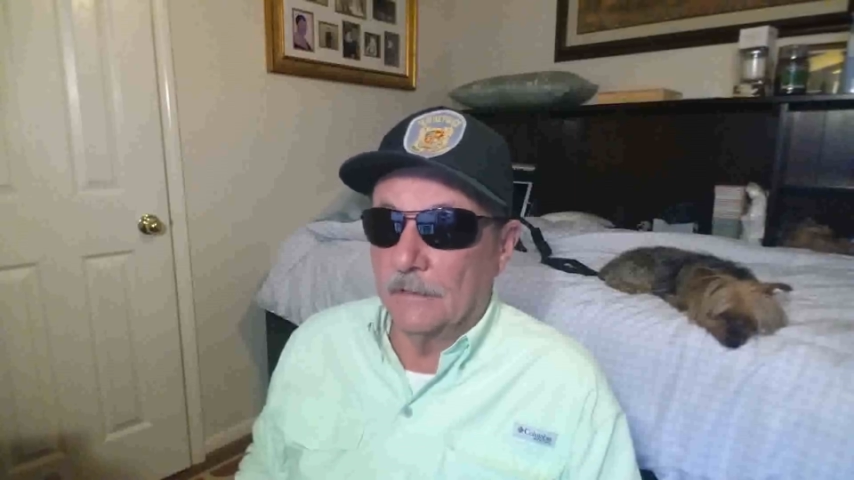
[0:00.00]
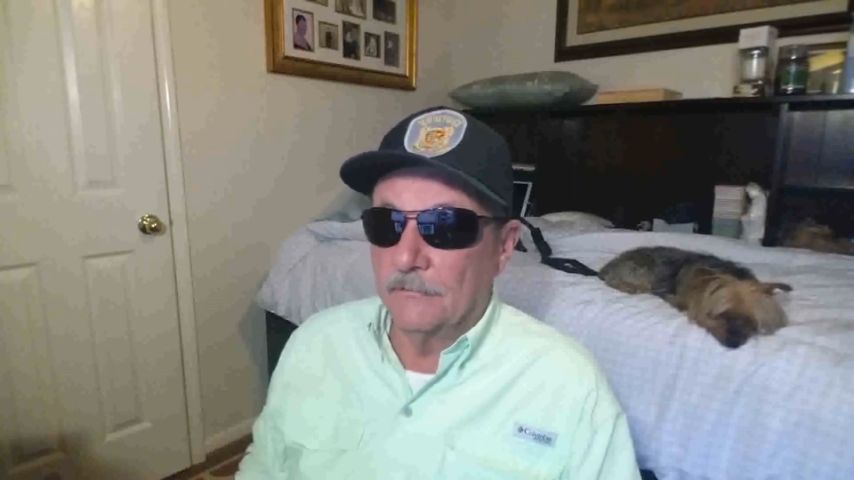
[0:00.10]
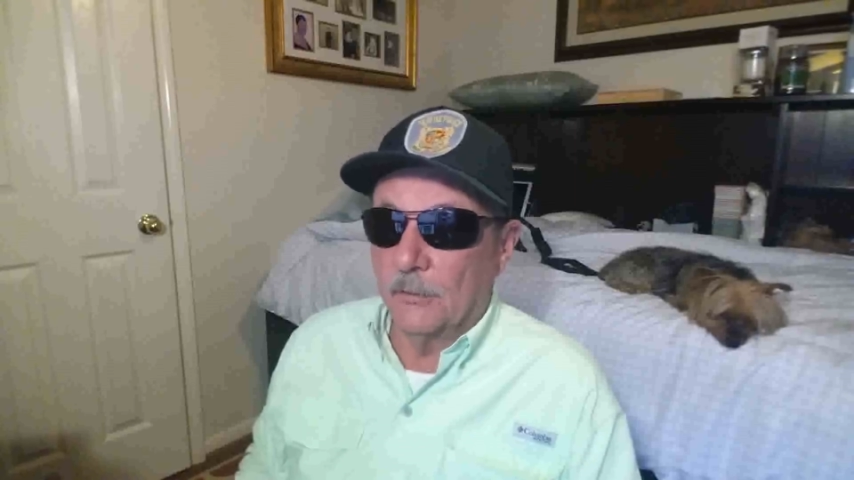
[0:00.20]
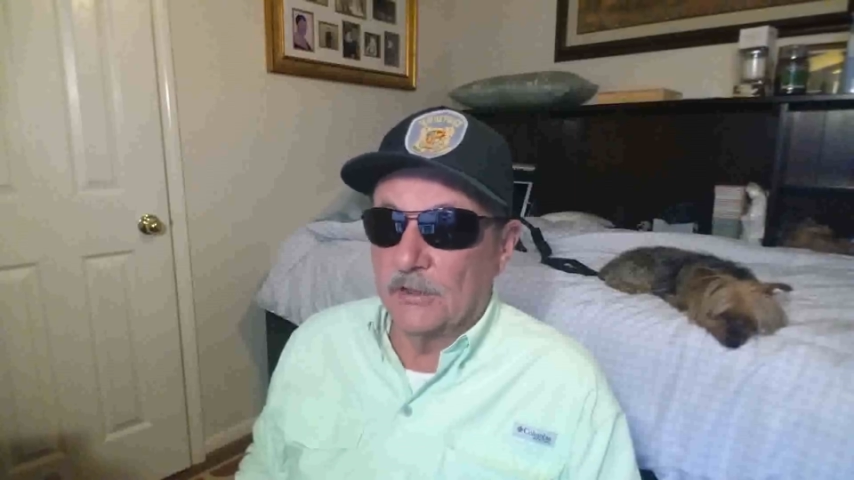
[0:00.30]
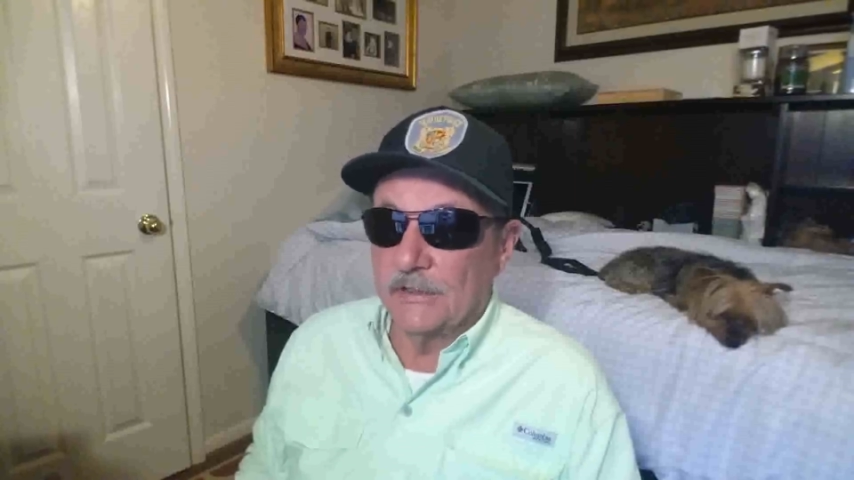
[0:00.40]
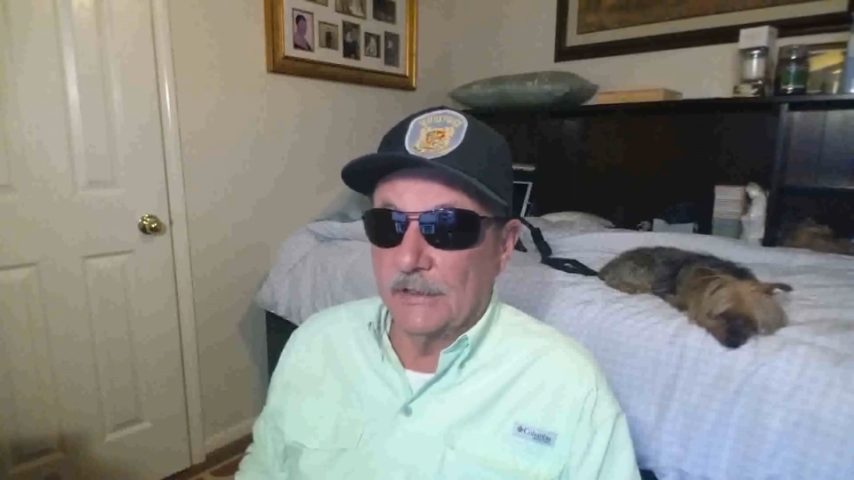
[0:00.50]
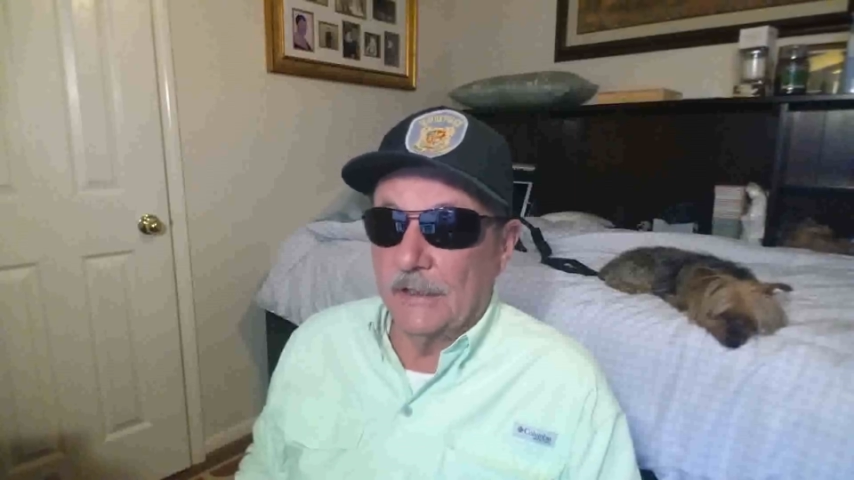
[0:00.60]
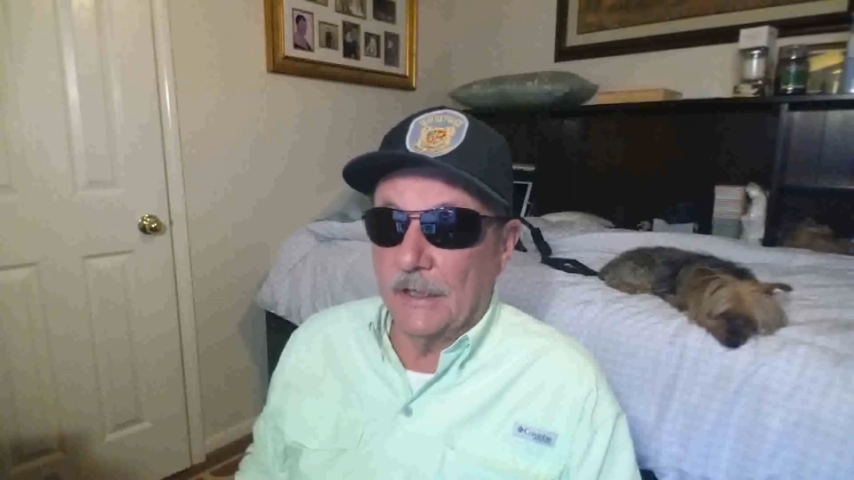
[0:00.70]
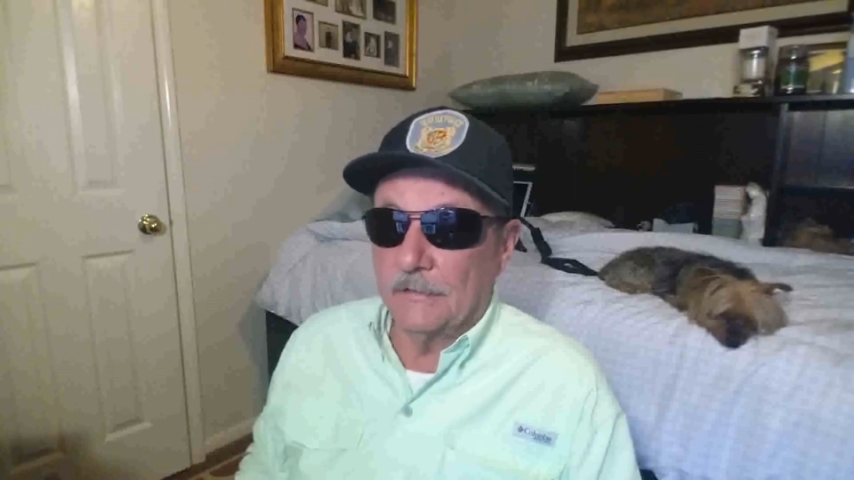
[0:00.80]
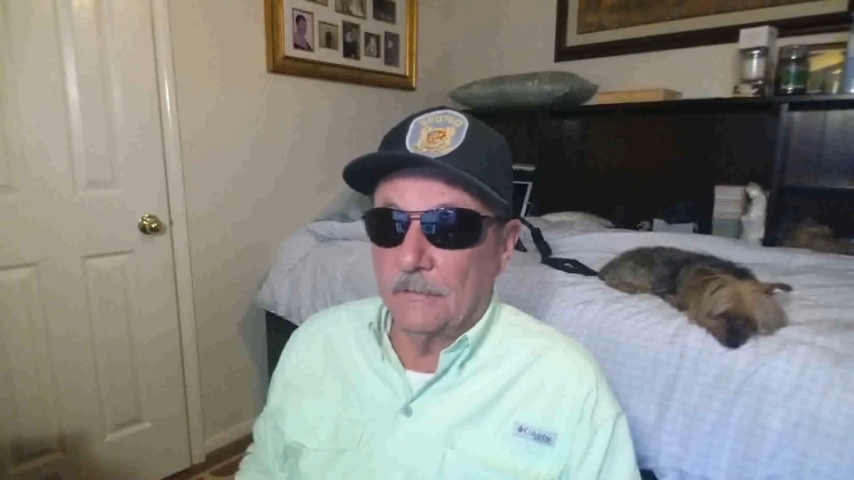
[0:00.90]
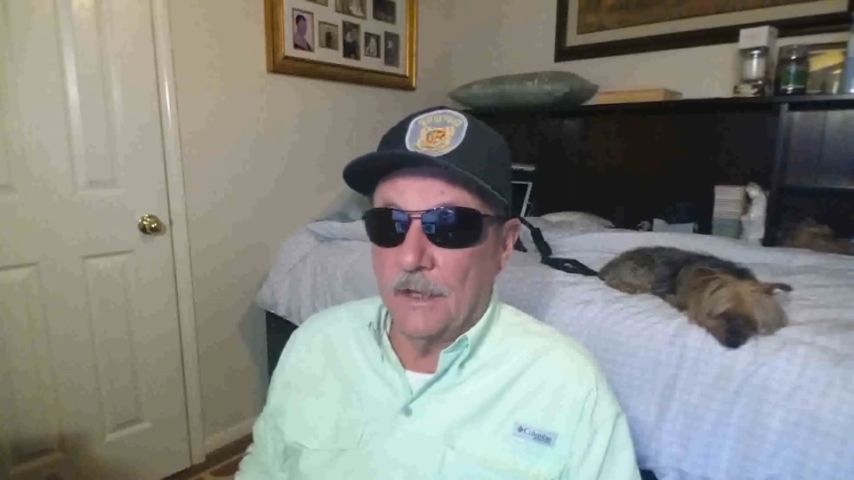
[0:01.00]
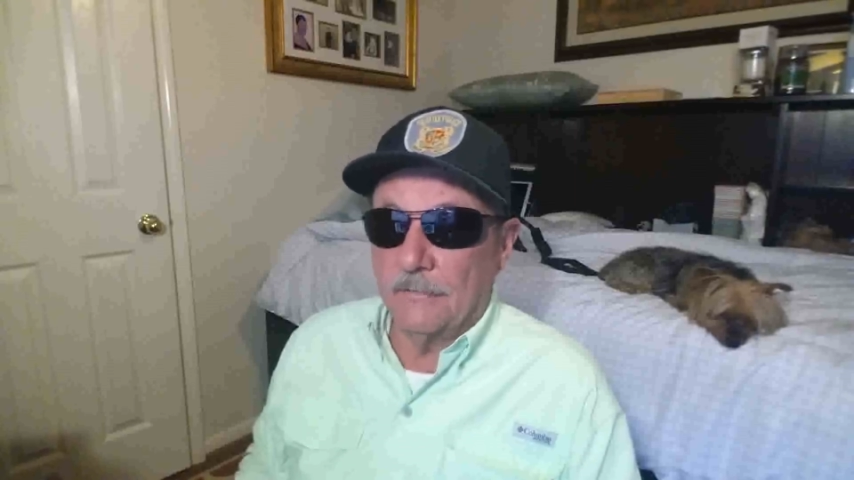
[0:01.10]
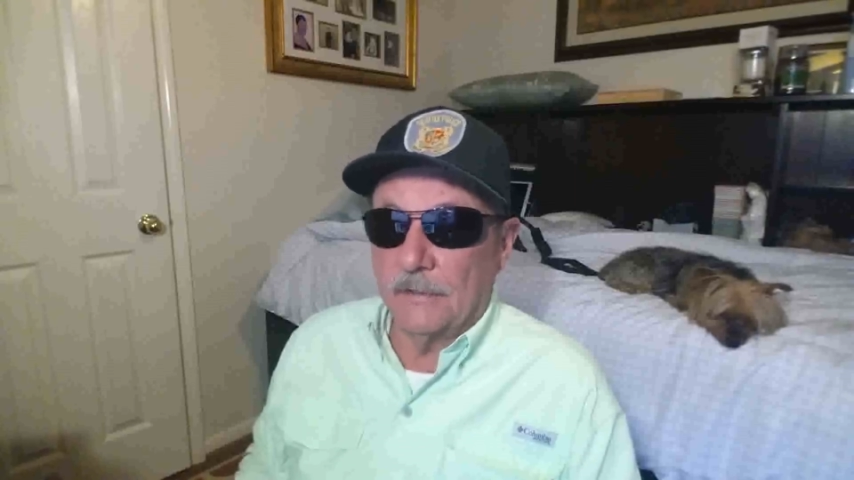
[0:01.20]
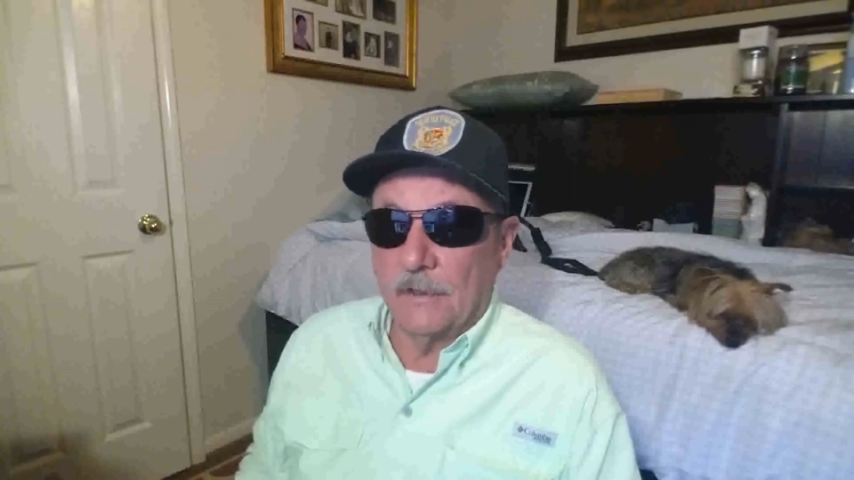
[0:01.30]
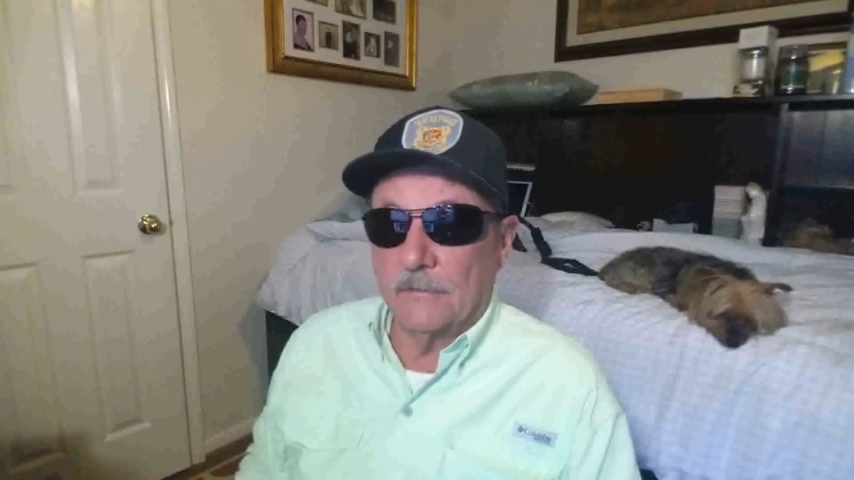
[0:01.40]
Unfortunately, I don't
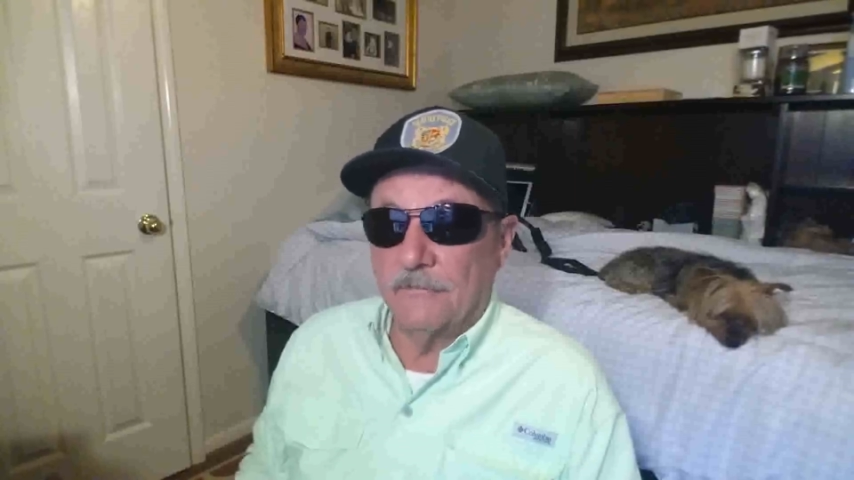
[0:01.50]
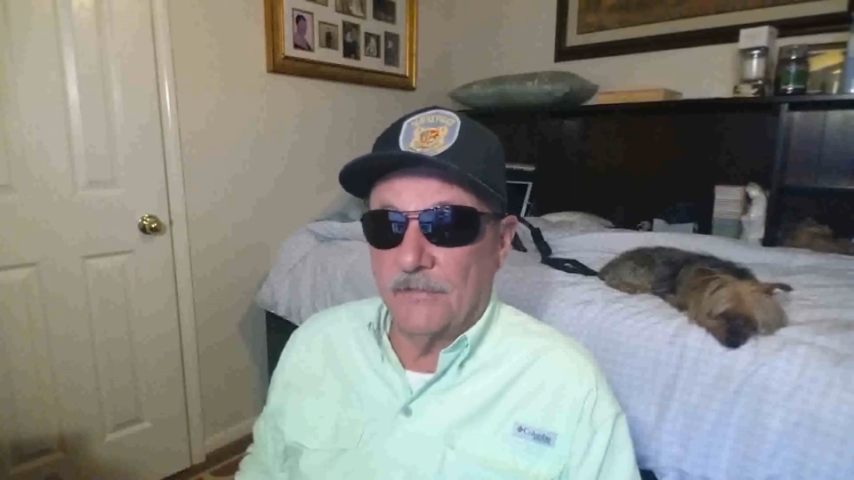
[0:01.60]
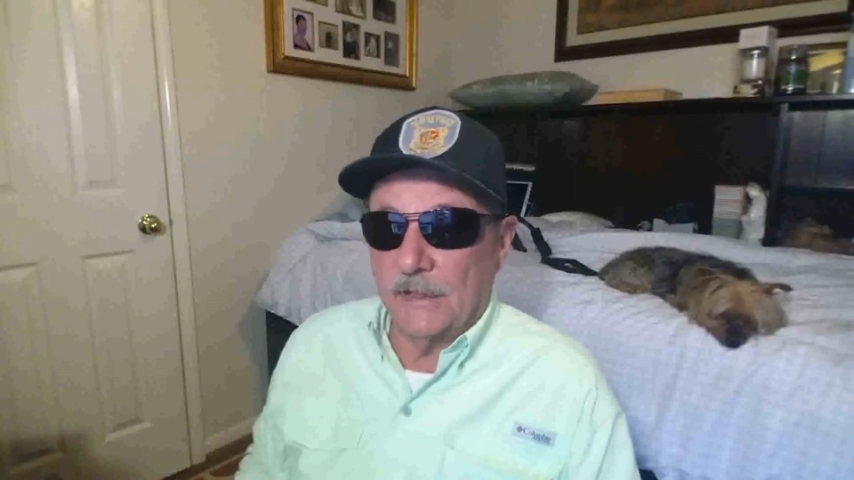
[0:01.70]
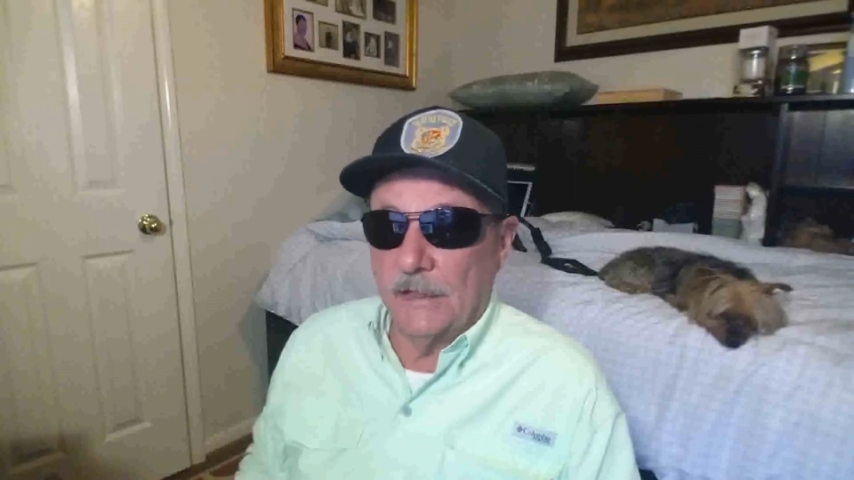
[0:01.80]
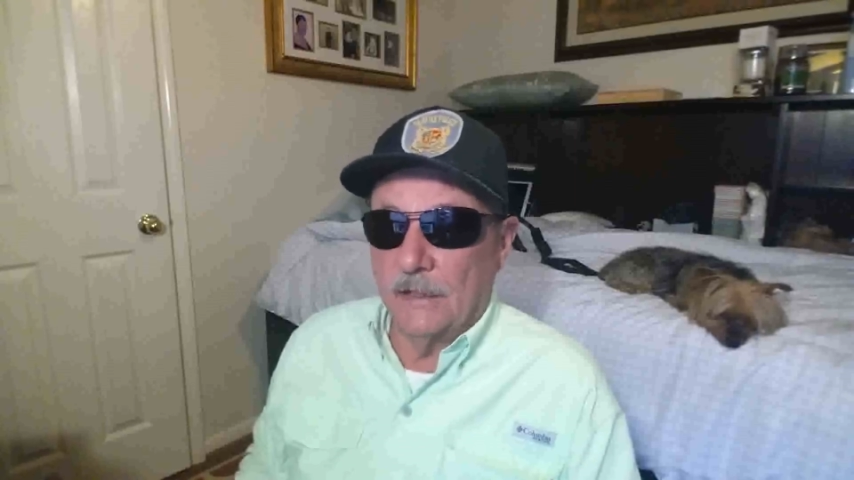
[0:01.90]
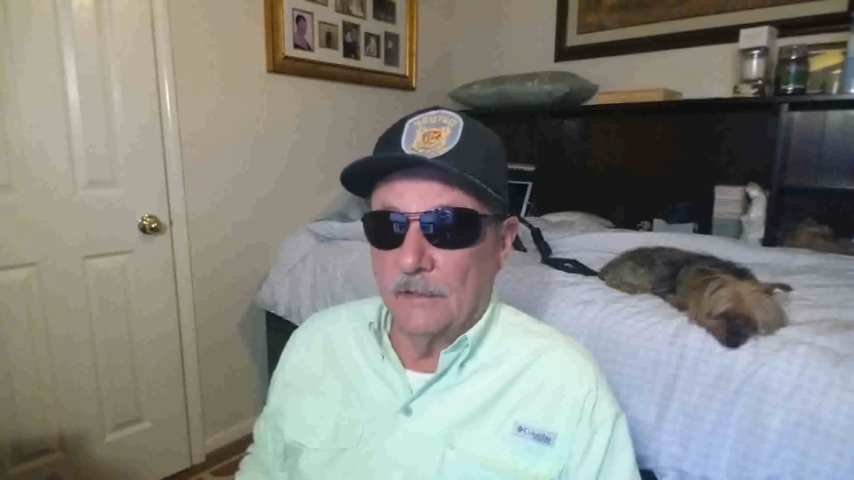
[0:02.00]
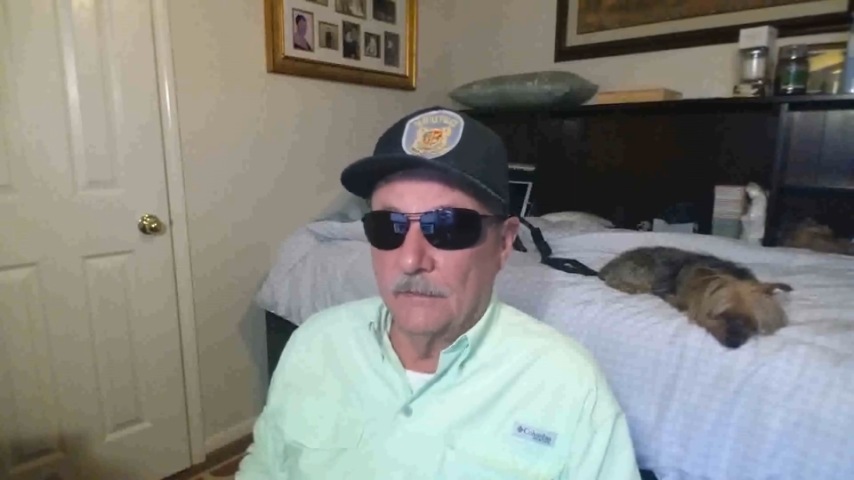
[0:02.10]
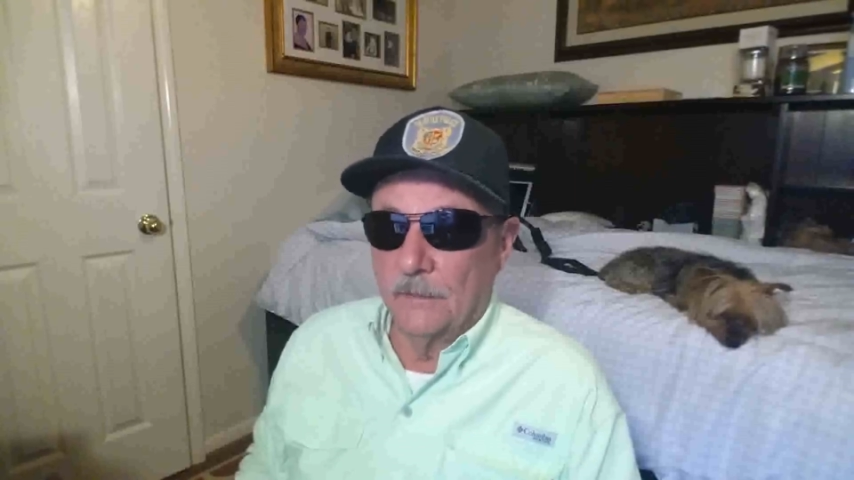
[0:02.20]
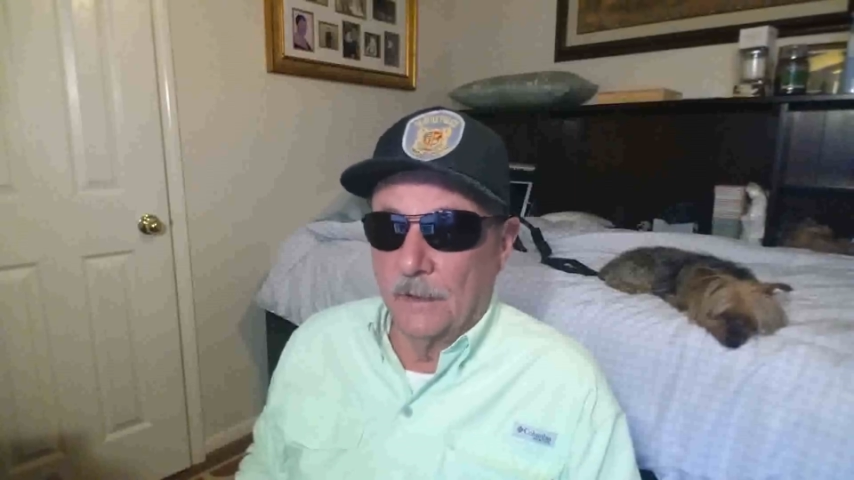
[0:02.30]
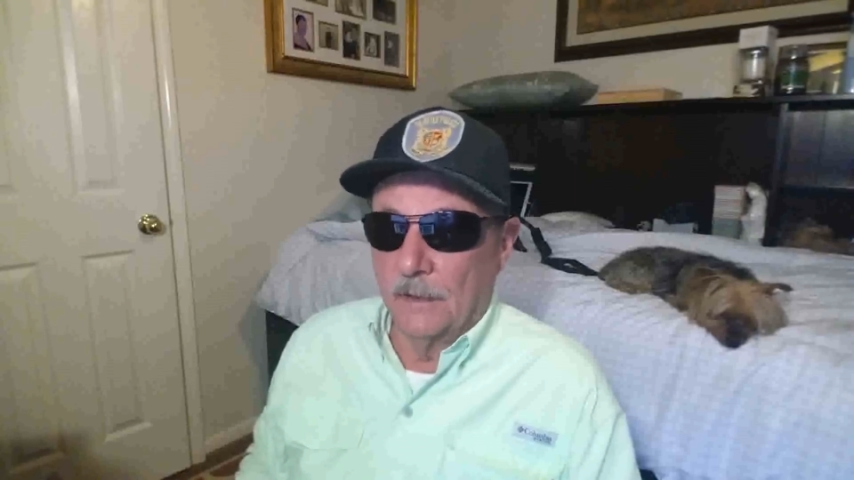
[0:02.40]
have a lot of video.